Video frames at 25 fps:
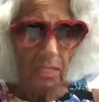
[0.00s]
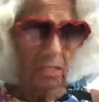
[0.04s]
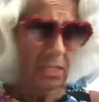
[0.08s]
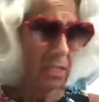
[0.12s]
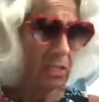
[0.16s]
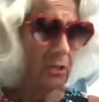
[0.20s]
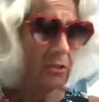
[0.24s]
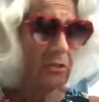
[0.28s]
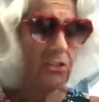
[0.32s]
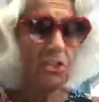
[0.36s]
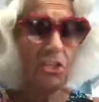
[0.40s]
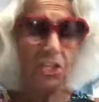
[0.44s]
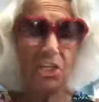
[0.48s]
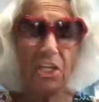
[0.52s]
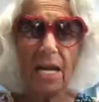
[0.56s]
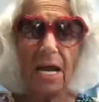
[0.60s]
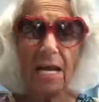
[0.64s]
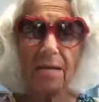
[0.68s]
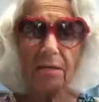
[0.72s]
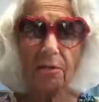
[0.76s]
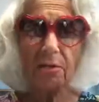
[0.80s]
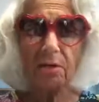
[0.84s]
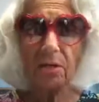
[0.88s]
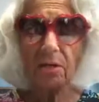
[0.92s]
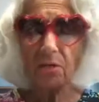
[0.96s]
A little
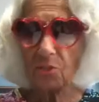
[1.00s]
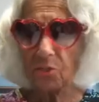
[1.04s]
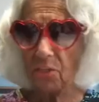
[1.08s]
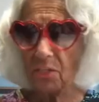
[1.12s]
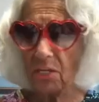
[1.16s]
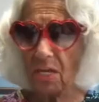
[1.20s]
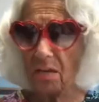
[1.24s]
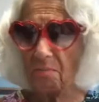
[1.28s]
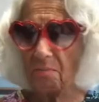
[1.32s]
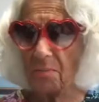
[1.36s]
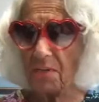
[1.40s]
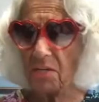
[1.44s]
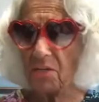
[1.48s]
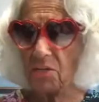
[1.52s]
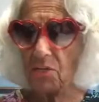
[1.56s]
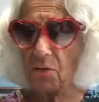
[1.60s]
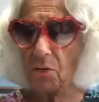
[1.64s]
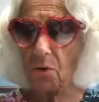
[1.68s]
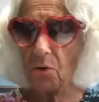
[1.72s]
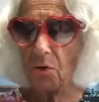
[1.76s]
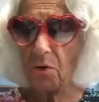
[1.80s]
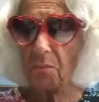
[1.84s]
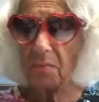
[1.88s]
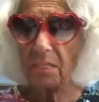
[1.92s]
chatter outside my door,